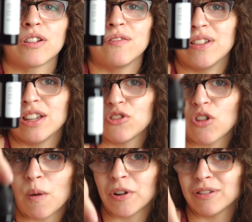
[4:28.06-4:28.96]
convenient
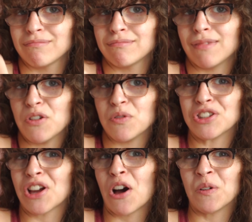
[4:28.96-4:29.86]
dropper,
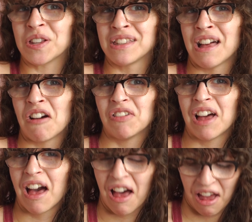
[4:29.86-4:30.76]
which I always love.
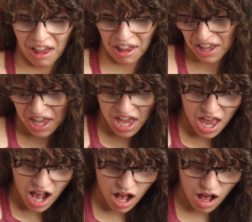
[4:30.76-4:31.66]

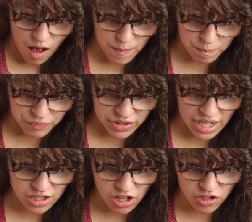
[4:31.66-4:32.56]

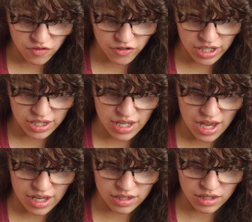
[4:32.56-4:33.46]
$10 for this
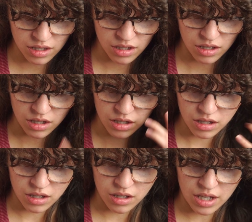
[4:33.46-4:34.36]
size.
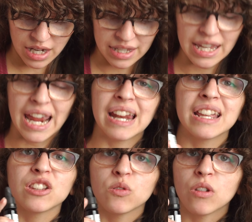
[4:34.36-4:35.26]
And it's
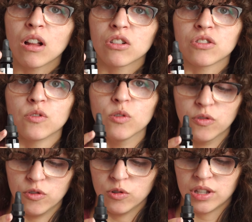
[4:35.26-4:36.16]
$82 for the
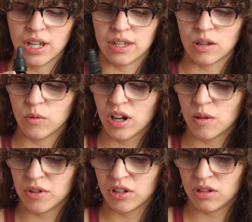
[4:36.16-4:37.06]
full size. I wonder
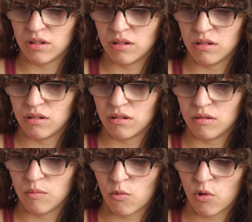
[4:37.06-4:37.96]
how much
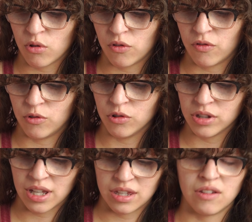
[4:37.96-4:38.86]
more the full
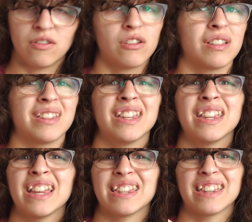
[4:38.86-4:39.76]
size gives you, because this
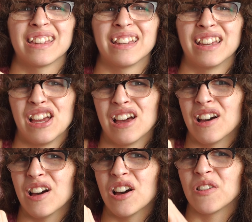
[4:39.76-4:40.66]
is
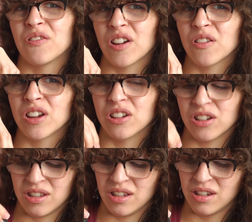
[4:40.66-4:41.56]
a very
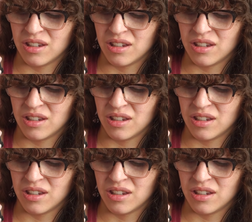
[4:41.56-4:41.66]
good,